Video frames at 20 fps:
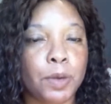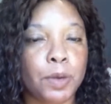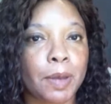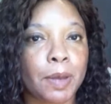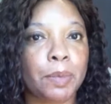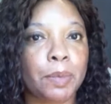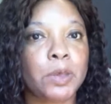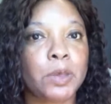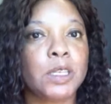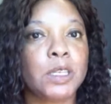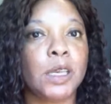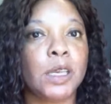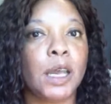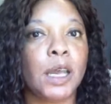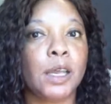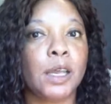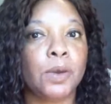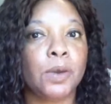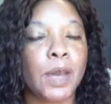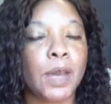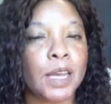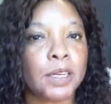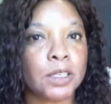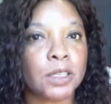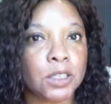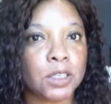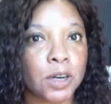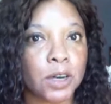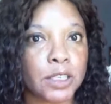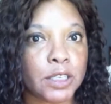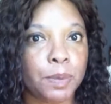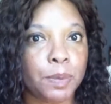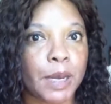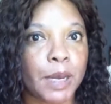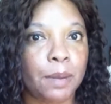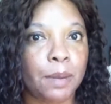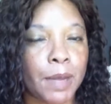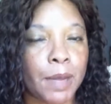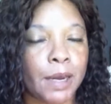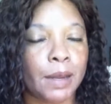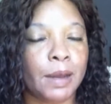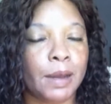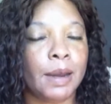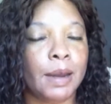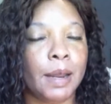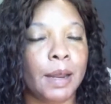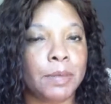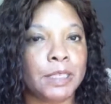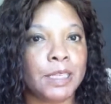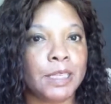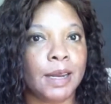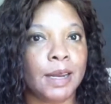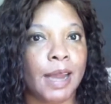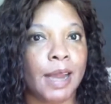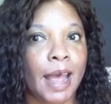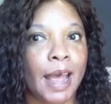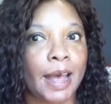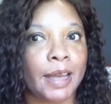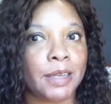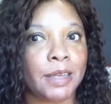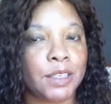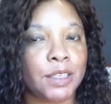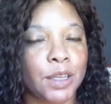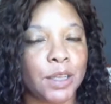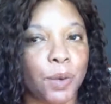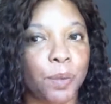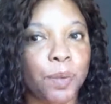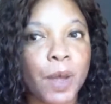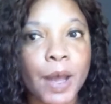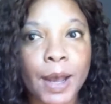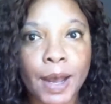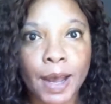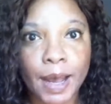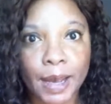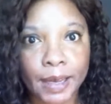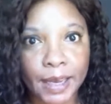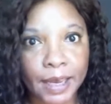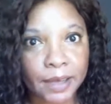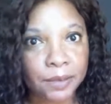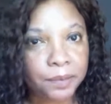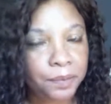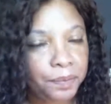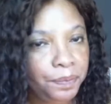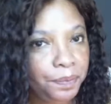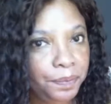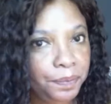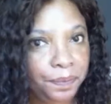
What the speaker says: put my books in KU and to start spending money on Amazon ads. So again,